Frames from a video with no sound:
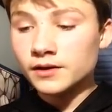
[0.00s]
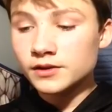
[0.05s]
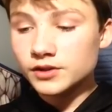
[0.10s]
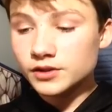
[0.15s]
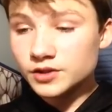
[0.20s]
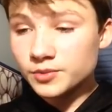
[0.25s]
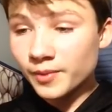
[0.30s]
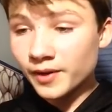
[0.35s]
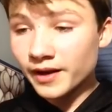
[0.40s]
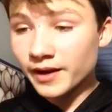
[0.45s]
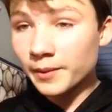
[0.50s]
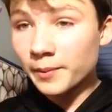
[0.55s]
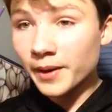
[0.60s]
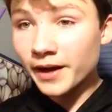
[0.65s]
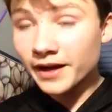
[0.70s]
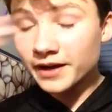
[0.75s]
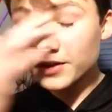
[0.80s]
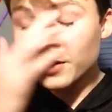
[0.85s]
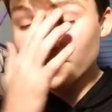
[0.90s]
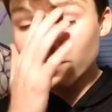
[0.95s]
Just my
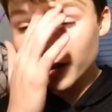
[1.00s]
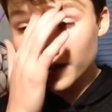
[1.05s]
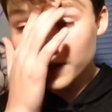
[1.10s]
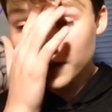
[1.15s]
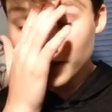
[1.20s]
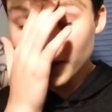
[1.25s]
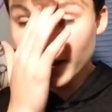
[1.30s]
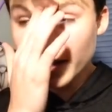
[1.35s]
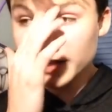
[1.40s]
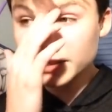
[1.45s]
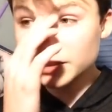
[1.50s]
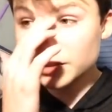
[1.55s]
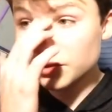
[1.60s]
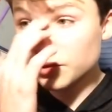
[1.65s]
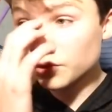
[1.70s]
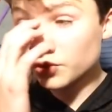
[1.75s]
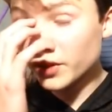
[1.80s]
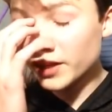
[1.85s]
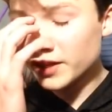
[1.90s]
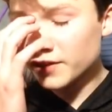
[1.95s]
pack luck, the last
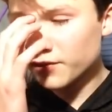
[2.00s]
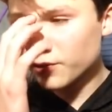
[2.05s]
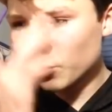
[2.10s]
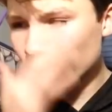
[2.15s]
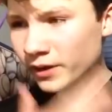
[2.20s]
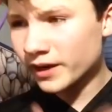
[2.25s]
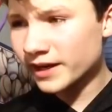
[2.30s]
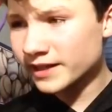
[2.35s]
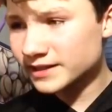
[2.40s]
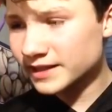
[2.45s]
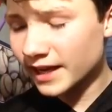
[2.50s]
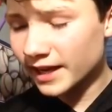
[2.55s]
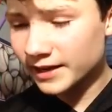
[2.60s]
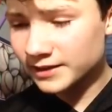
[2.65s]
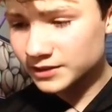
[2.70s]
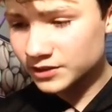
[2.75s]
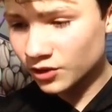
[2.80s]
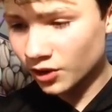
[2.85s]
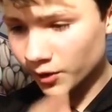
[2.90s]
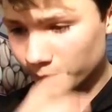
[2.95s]
3 to 4 days
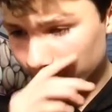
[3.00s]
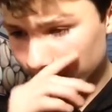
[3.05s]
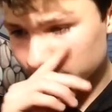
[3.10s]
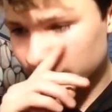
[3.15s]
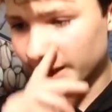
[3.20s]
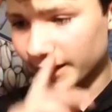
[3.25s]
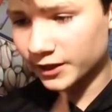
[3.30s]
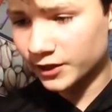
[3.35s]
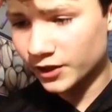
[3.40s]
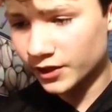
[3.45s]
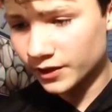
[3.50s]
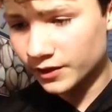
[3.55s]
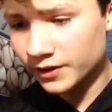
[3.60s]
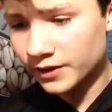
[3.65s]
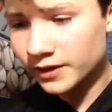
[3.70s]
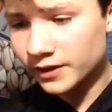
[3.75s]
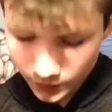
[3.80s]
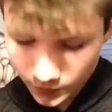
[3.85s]
has not been that good.